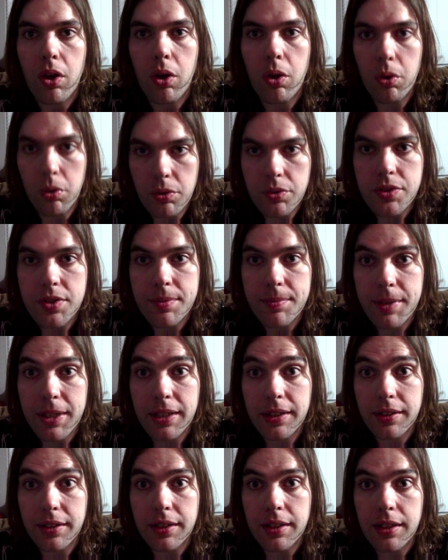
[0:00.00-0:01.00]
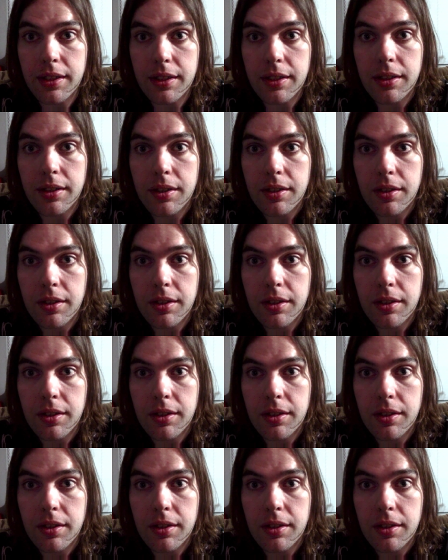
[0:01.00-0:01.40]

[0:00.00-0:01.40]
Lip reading: ultimately